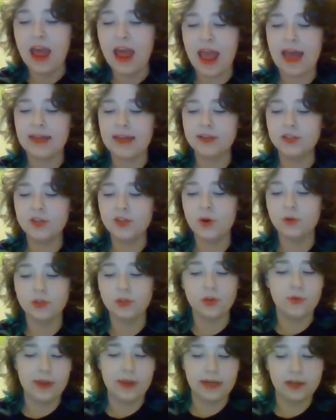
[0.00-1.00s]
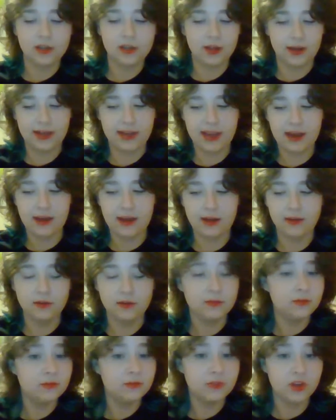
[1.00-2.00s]
and so Louis and
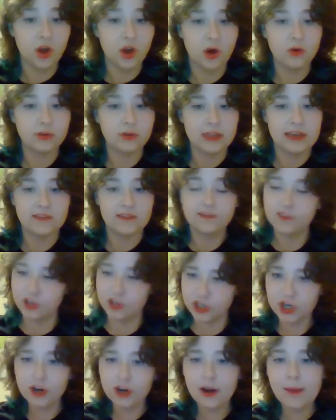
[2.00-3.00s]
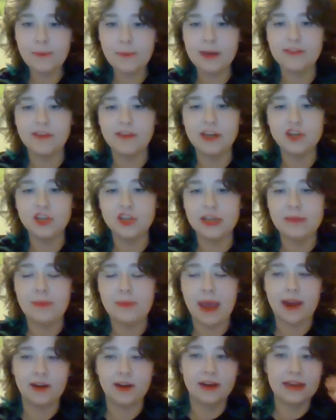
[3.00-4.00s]
Claudia leave for Europe and eventually
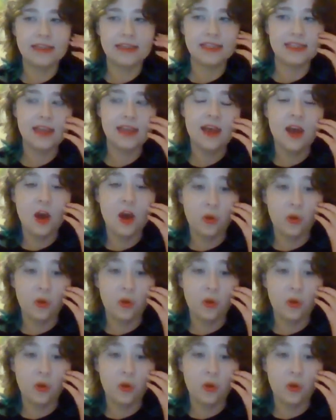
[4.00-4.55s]
Paris,